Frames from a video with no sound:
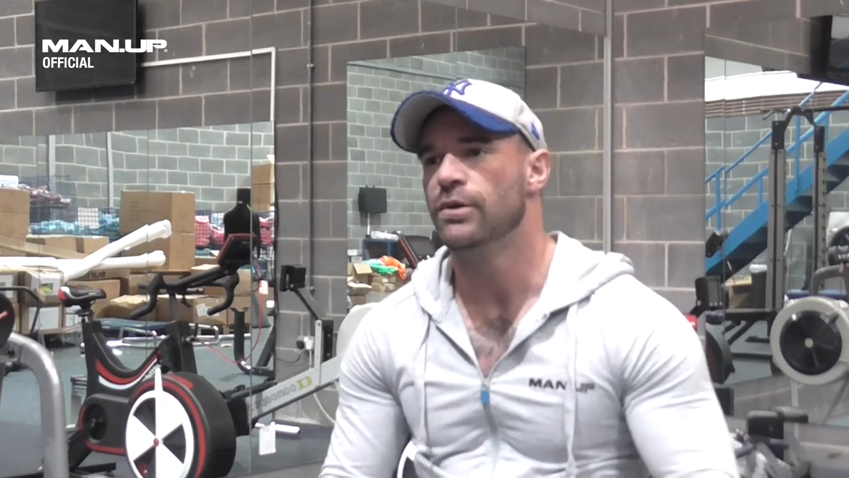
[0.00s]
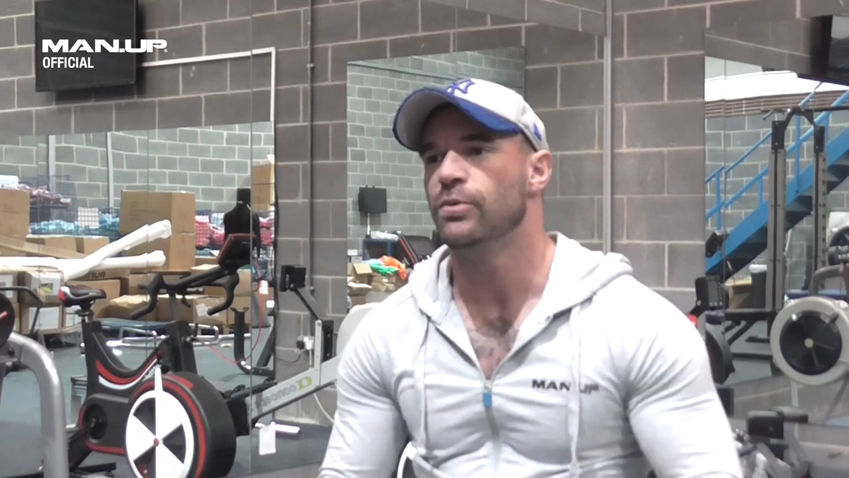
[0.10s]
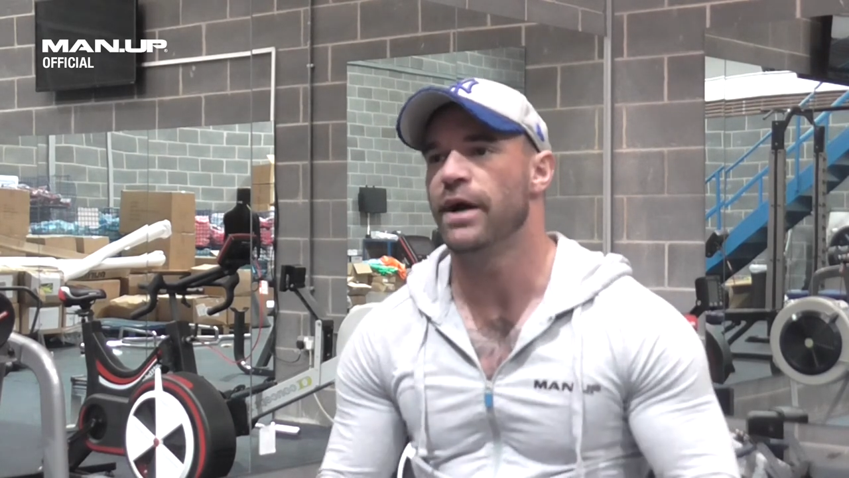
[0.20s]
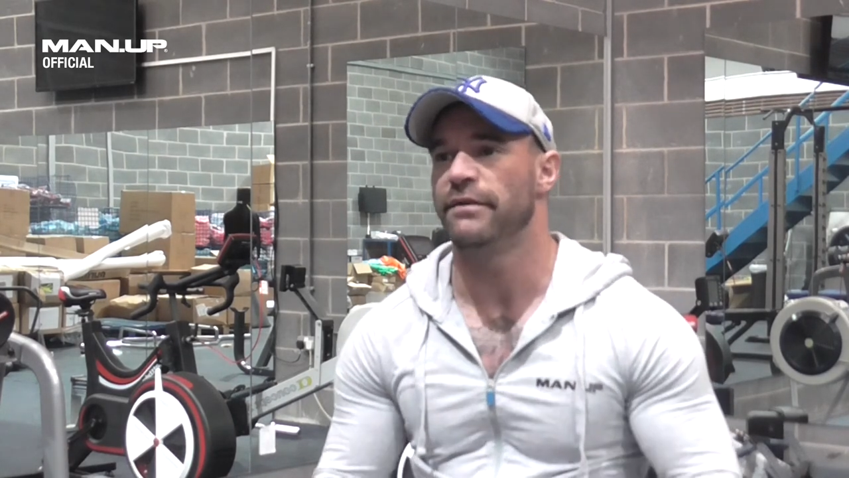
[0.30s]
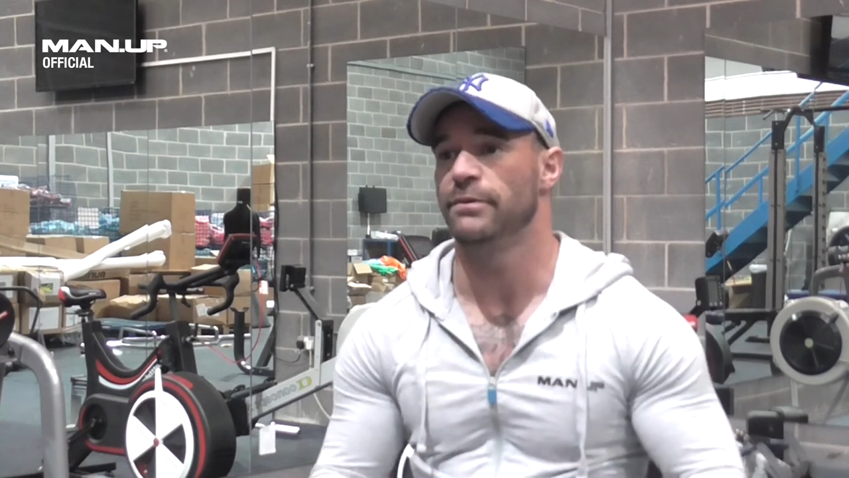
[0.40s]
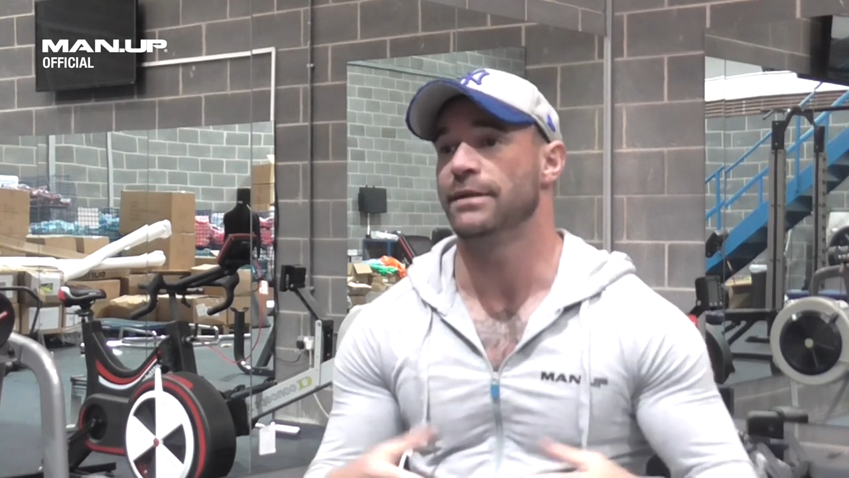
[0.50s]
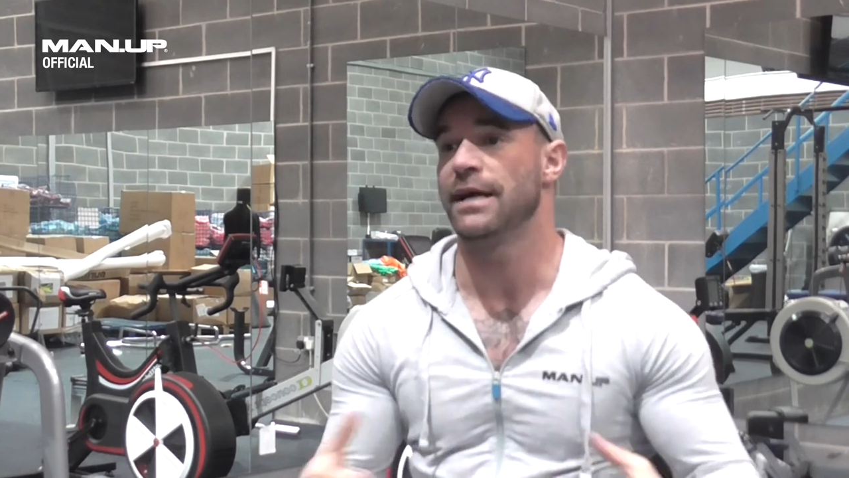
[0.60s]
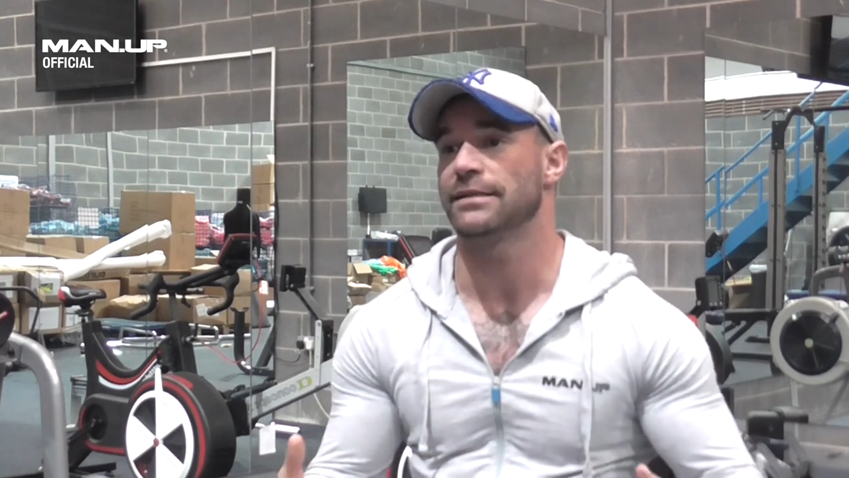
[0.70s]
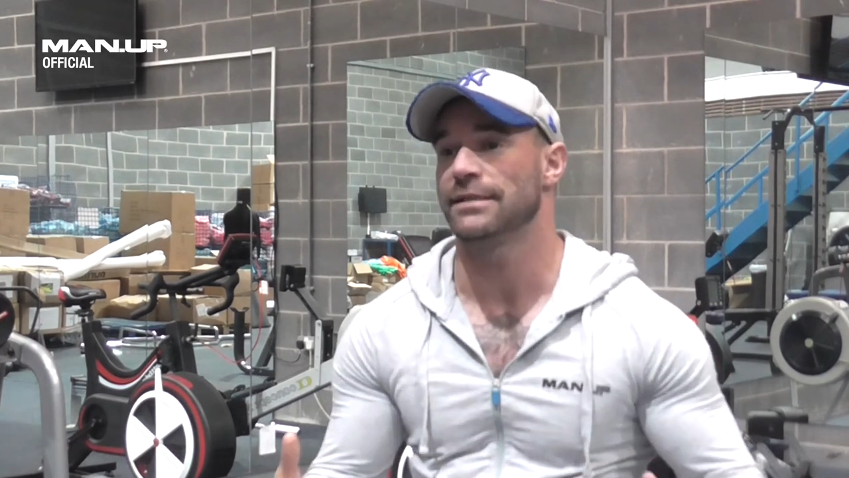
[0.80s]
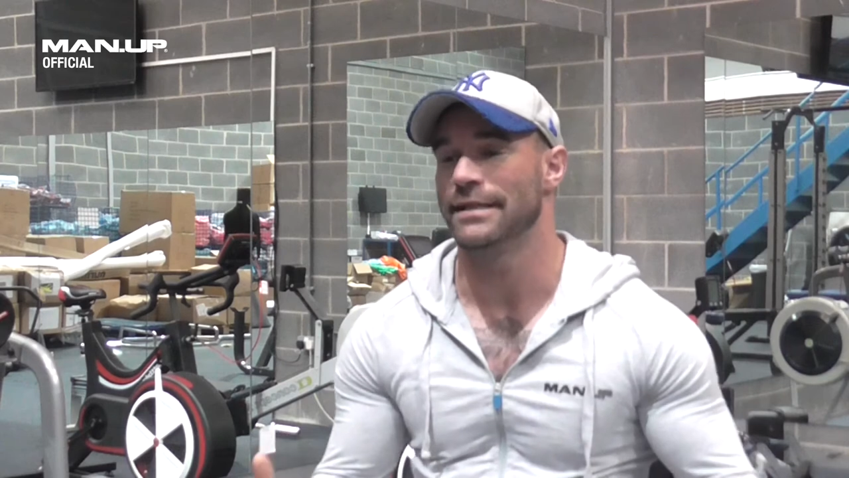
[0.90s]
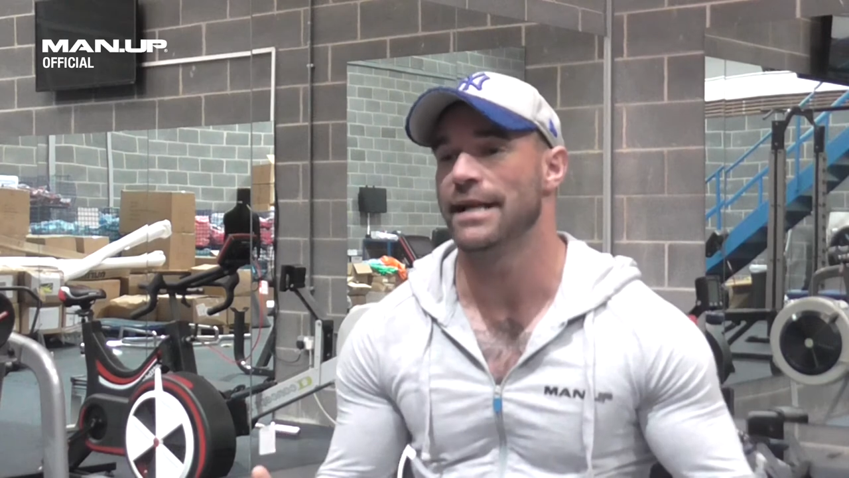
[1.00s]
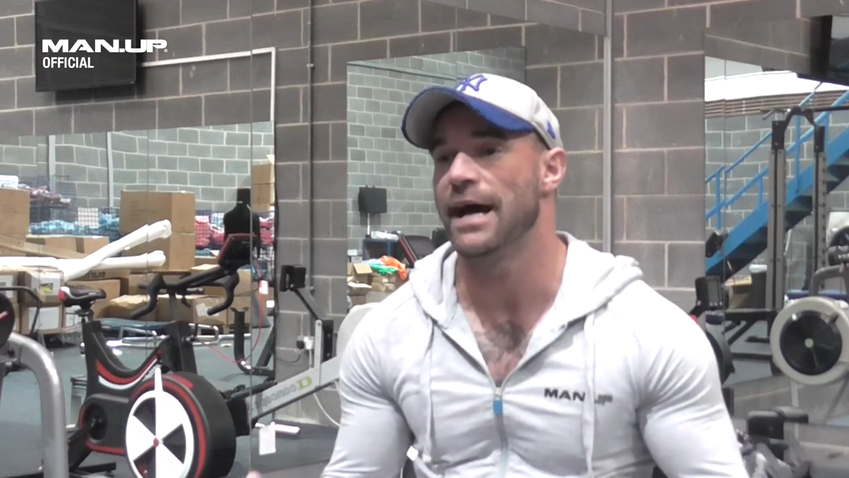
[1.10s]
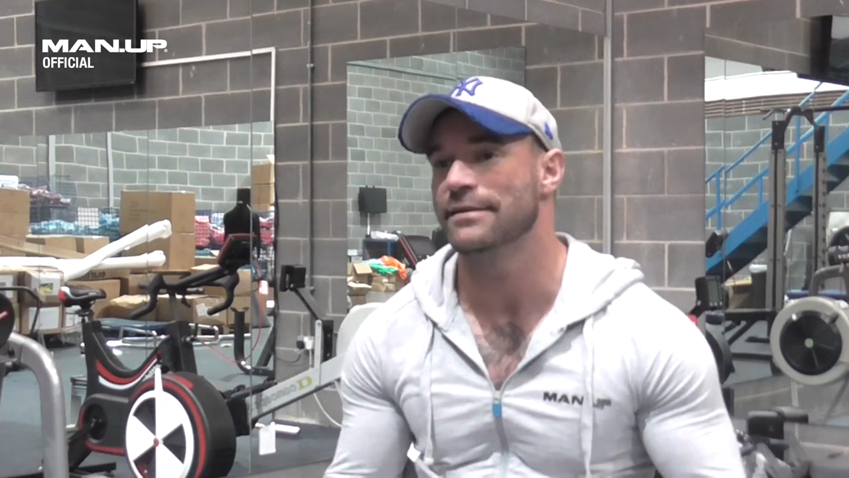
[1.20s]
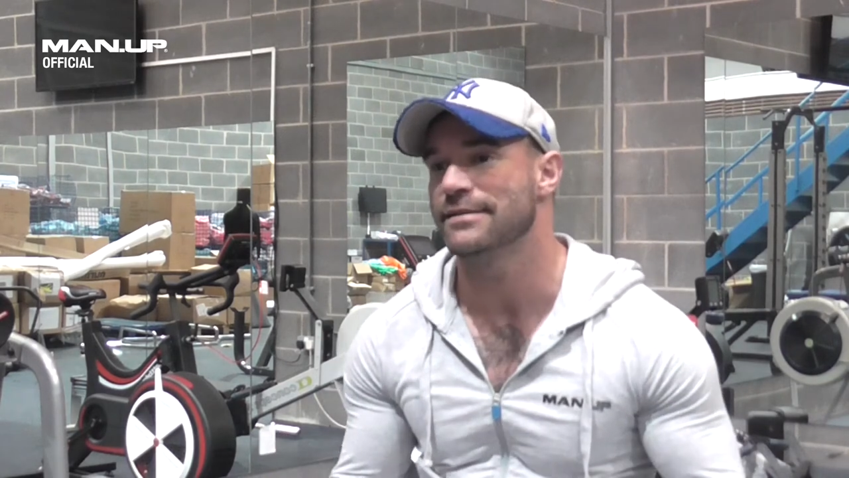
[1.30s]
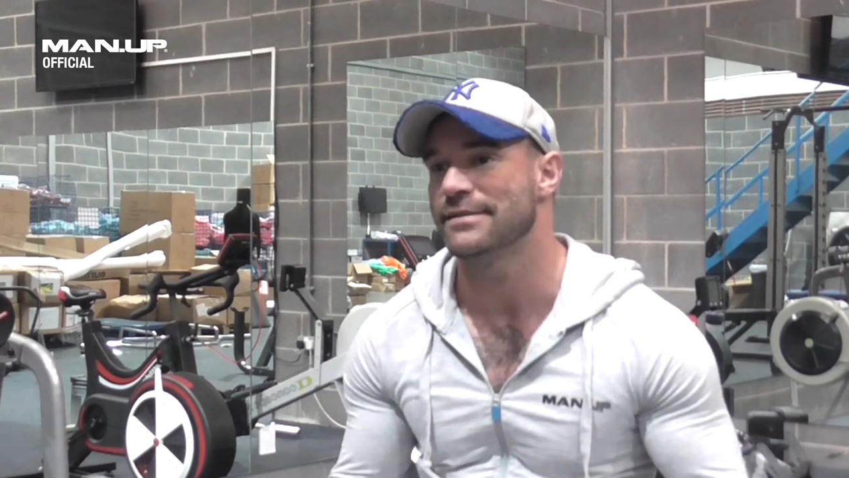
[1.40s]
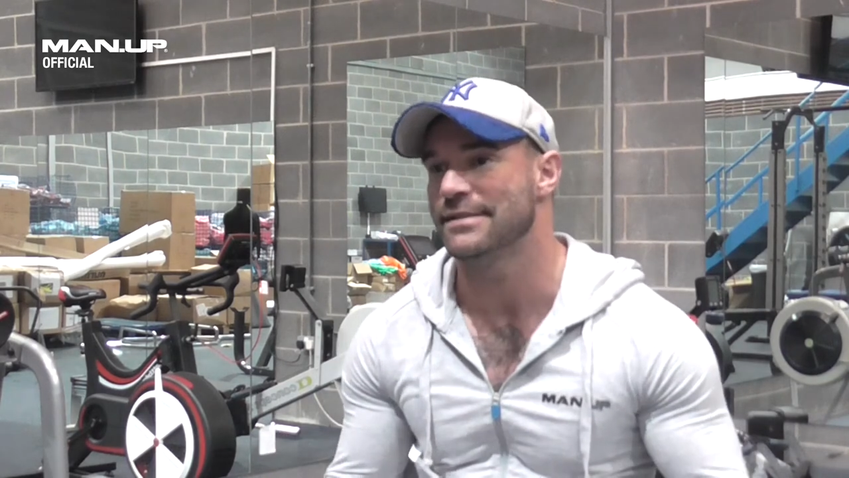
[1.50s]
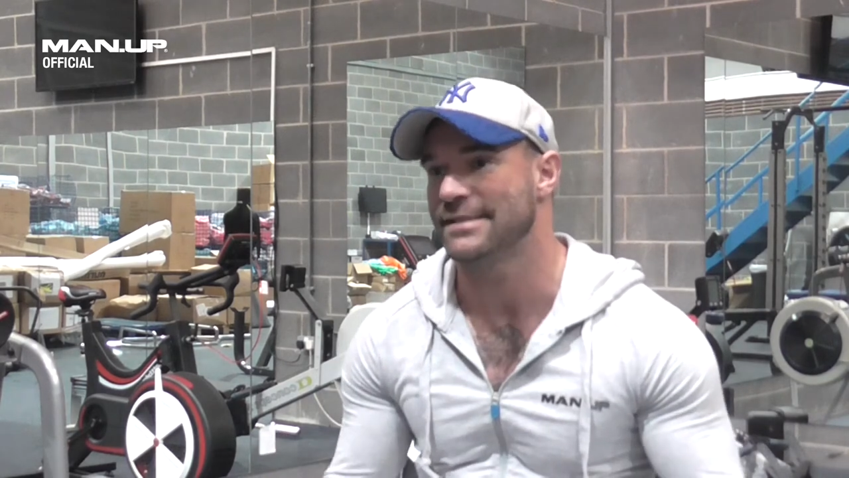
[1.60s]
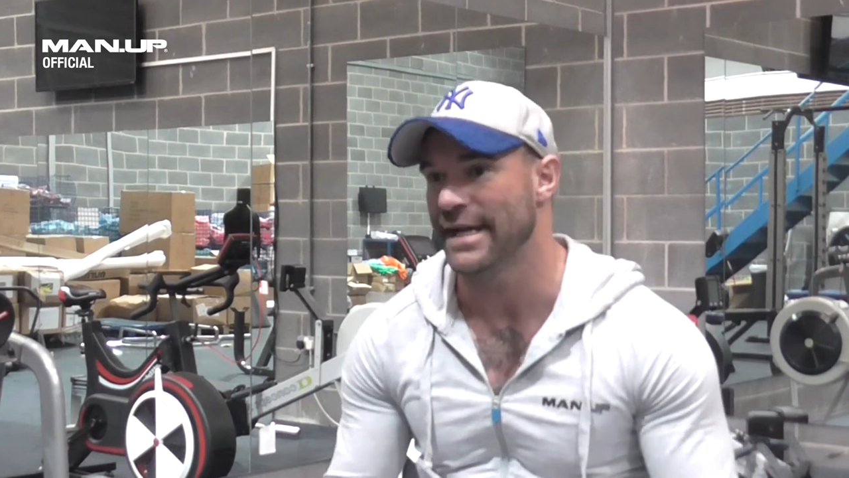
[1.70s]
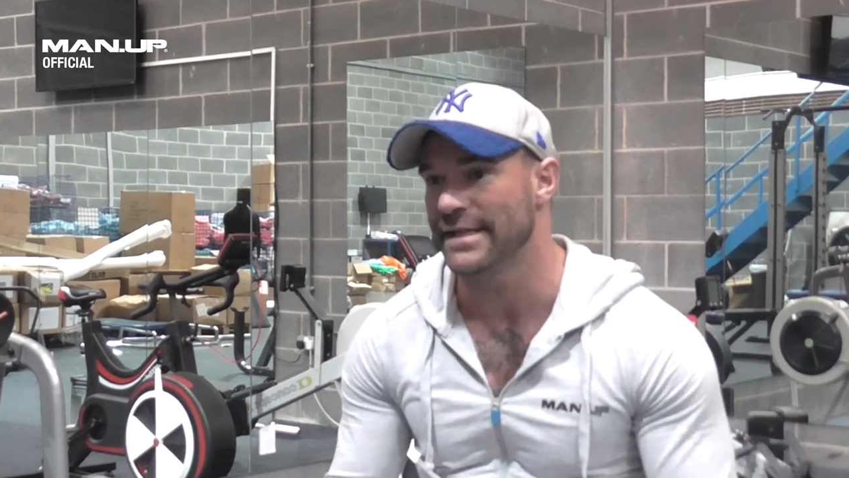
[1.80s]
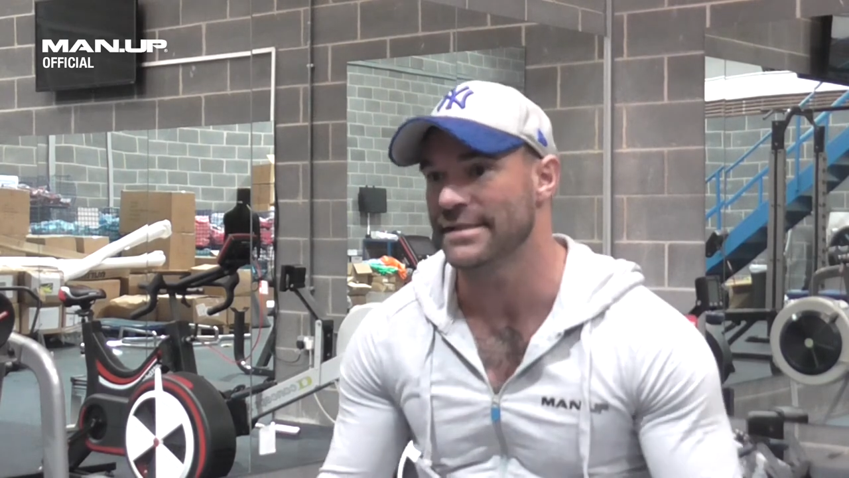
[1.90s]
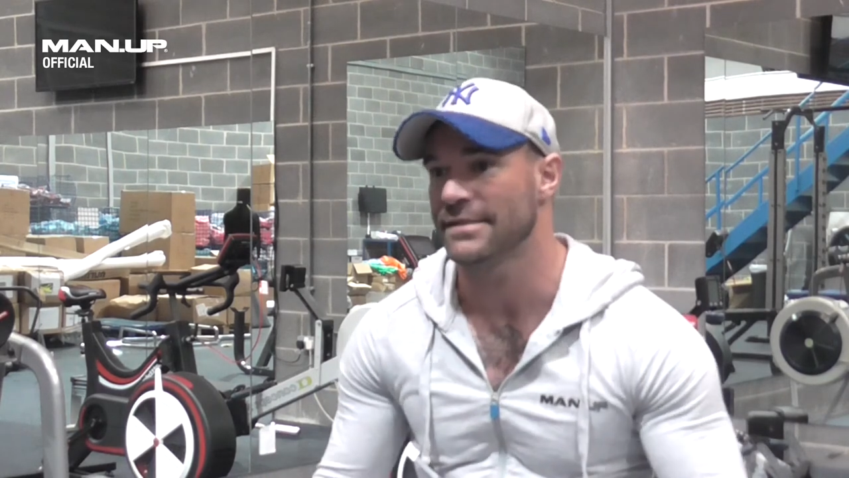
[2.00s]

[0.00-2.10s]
where it would actually enhance the taste,